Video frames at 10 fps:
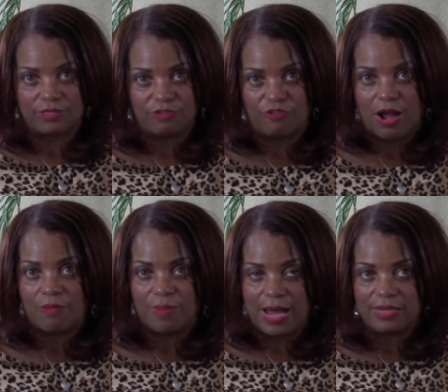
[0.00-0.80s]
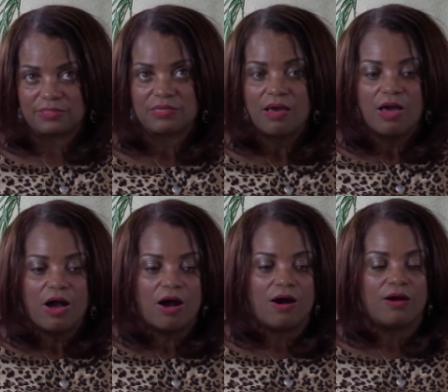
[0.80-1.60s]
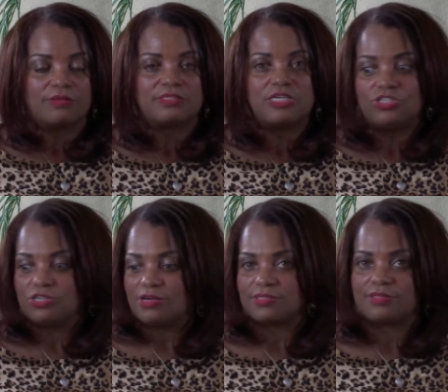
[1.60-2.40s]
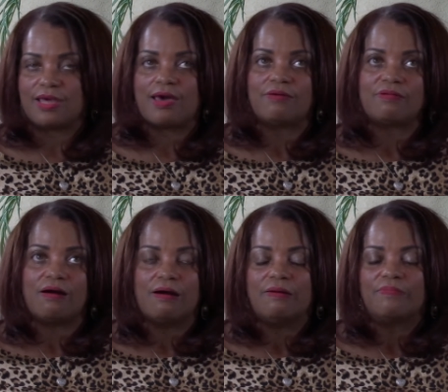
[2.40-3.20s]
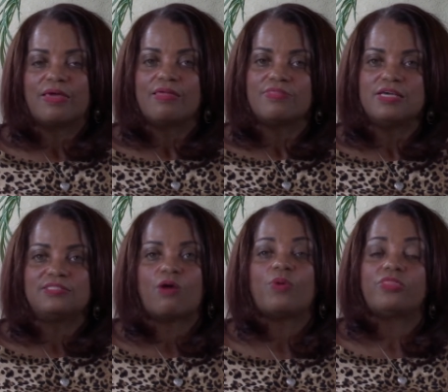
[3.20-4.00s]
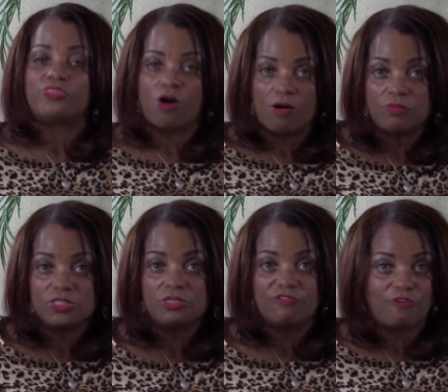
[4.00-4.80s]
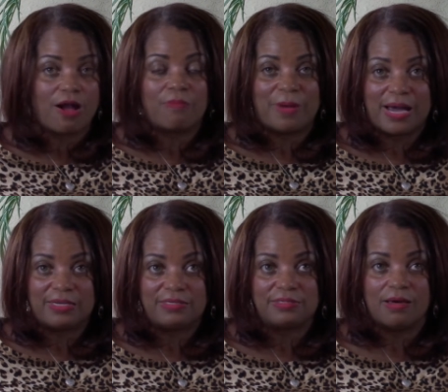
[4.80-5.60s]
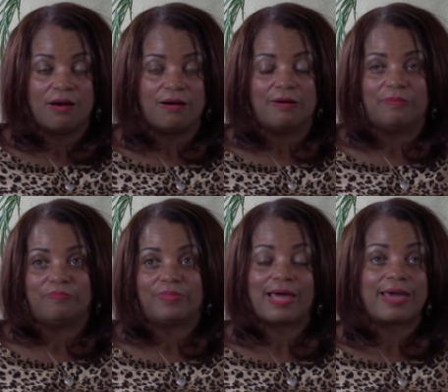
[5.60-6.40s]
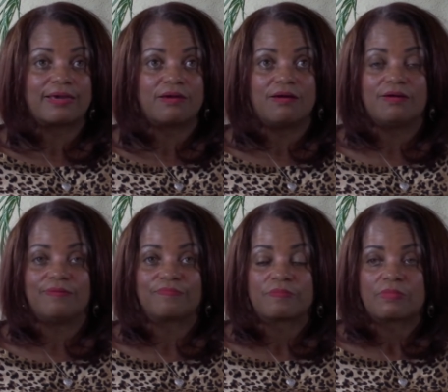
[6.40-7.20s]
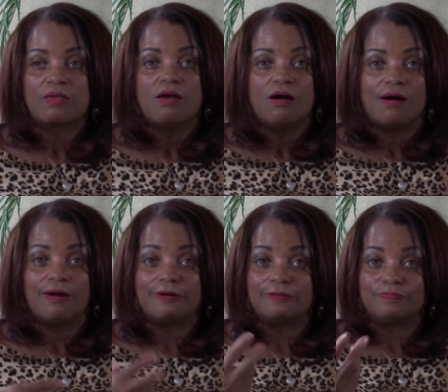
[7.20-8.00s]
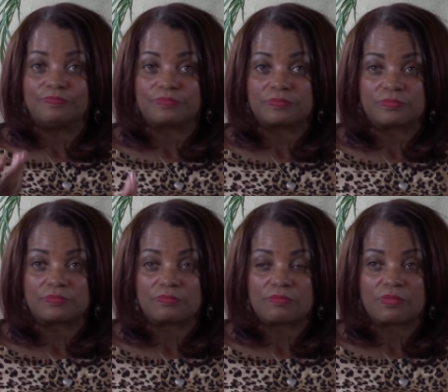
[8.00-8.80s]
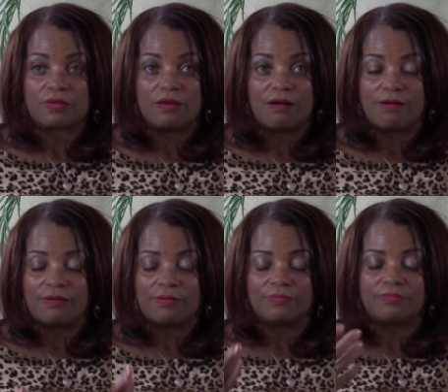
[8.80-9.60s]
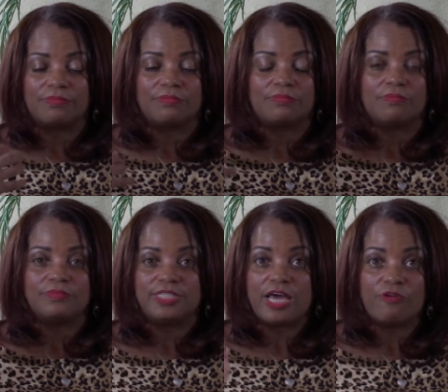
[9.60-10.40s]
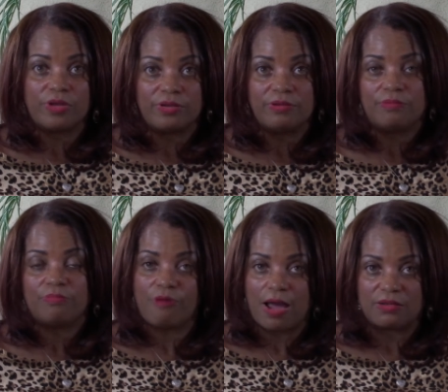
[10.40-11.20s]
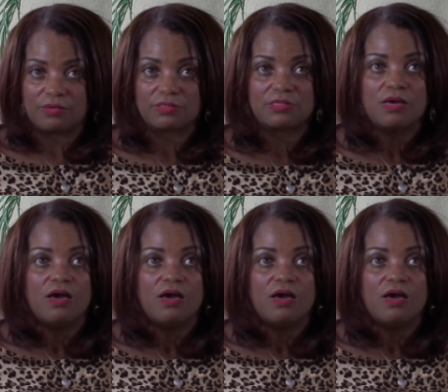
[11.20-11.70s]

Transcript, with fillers: good for our bodies, uh, teaching us that um, things that we thought was good for our bodies, um, like uh, uh, um, dairy products,